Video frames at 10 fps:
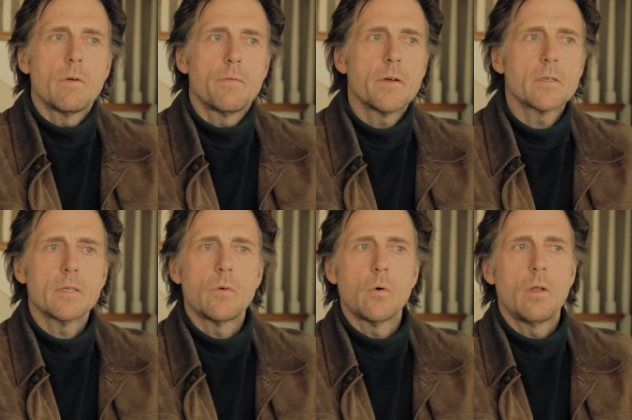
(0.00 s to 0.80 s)
Well,
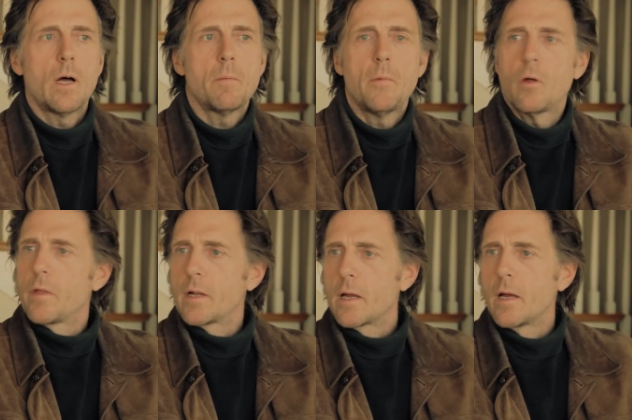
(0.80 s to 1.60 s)
first of all, I'm
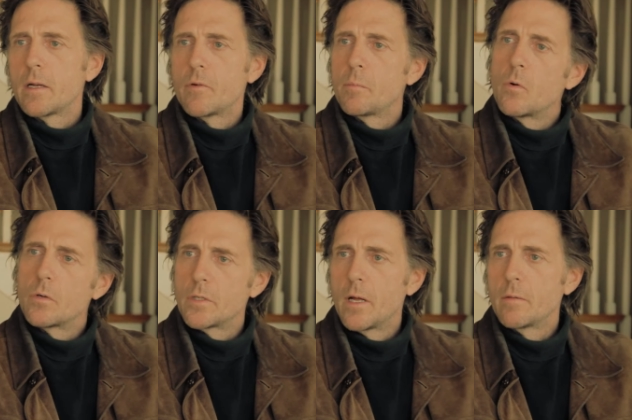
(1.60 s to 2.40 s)
not that kind of
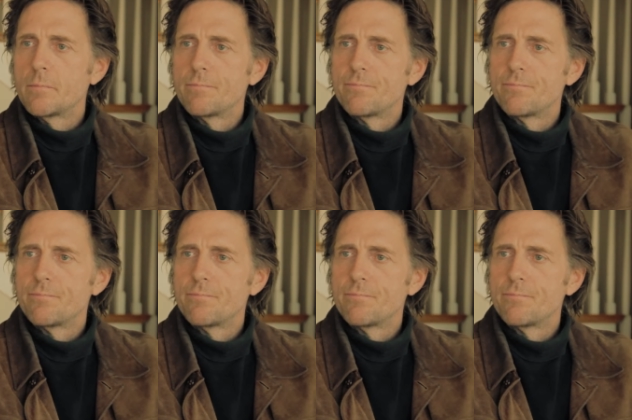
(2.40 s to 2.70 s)
reporter.